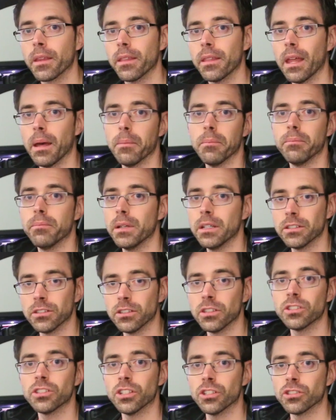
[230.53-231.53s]
that is a
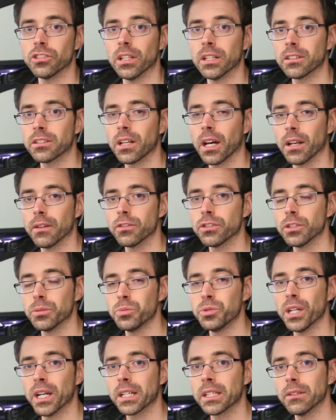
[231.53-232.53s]
decision that's kind of
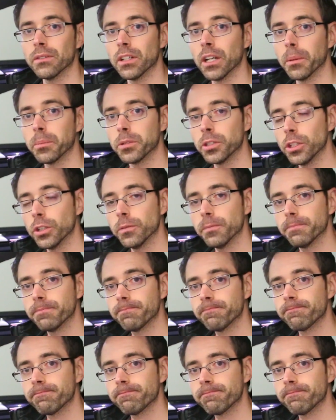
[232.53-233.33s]
subjective and up to you.